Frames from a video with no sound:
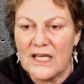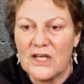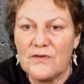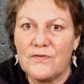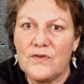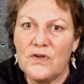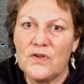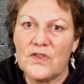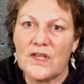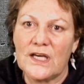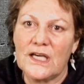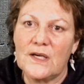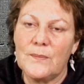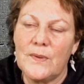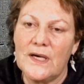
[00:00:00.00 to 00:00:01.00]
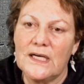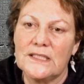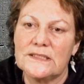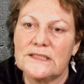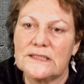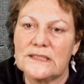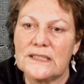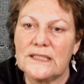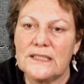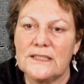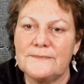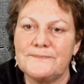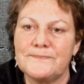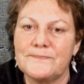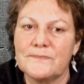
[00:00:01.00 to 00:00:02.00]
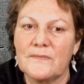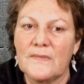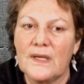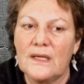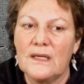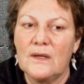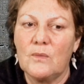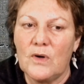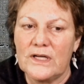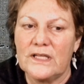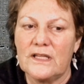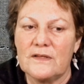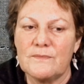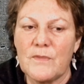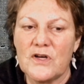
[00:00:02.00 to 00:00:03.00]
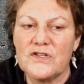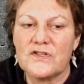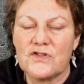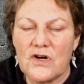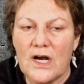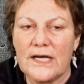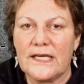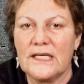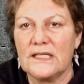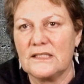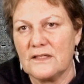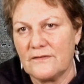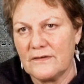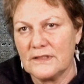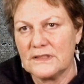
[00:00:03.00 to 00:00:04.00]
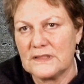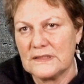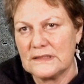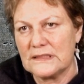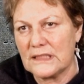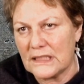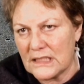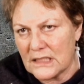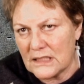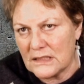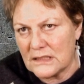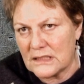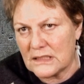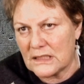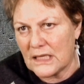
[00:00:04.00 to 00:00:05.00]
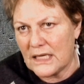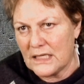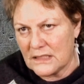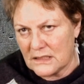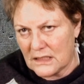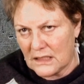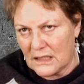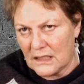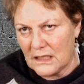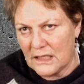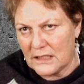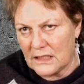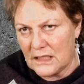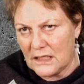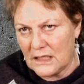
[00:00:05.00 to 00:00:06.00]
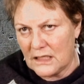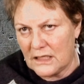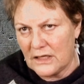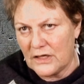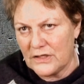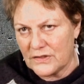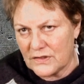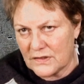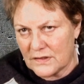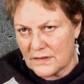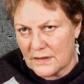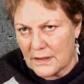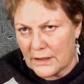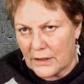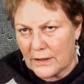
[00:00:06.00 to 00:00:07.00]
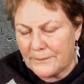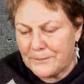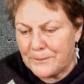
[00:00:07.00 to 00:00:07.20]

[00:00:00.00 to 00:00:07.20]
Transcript: if you think about one of the most striking differences is the